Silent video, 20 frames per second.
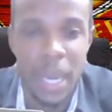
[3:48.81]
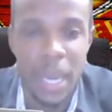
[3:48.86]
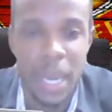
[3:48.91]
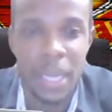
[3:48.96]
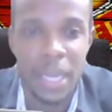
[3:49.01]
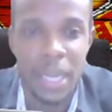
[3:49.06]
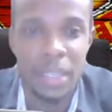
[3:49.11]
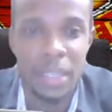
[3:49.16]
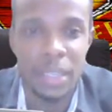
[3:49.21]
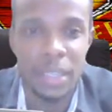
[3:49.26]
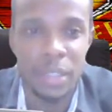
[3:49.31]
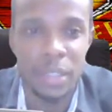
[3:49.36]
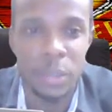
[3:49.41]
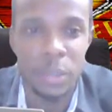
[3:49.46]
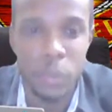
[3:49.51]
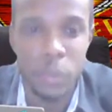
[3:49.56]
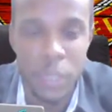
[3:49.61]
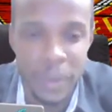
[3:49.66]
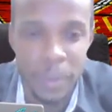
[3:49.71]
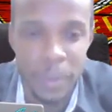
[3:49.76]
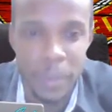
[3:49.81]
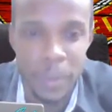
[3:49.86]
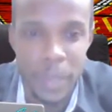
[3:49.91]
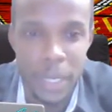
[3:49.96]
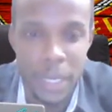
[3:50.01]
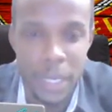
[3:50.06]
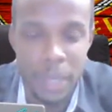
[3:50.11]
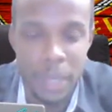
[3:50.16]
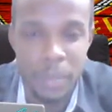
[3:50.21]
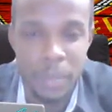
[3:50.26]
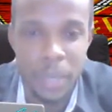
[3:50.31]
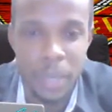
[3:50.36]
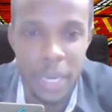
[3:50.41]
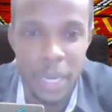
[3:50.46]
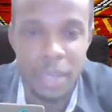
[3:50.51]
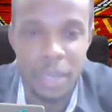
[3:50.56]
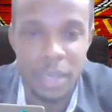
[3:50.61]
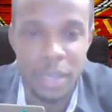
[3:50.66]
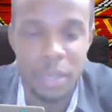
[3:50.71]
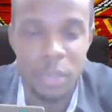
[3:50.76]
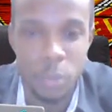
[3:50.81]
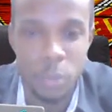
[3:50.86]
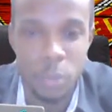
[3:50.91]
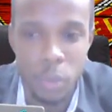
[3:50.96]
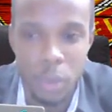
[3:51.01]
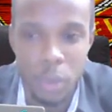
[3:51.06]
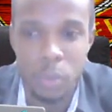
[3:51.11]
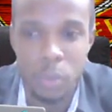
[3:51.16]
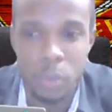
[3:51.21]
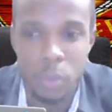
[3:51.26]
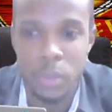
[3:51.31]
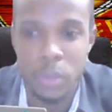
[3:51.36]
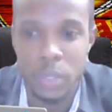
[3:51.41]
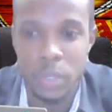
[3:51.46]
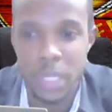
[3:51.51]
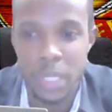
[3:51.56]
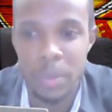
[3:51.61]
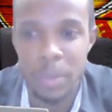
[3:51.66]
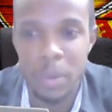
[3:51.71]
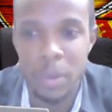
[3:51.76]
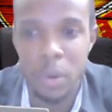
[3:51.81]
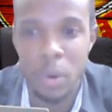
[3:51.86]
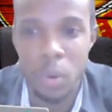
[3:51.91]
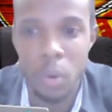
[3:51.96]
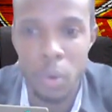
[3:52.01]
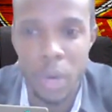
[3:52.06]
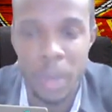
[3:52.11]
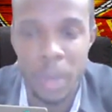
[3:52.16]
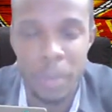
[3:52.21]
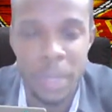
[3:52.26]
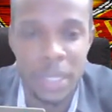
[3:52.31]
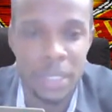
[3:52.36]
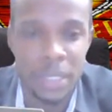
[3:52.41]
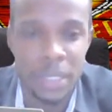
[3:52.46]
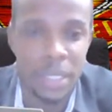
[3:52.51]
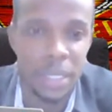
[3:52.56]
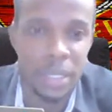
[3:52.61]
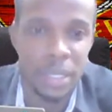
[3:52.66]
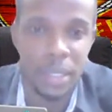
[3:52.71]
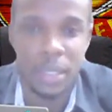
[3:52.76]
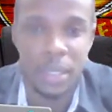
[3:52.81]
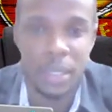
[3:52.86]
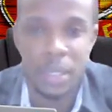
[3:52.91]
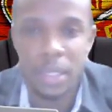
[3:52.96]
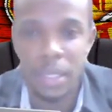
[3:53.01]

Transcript: and you never play him, and then you go lose. Tell me how that makes sense.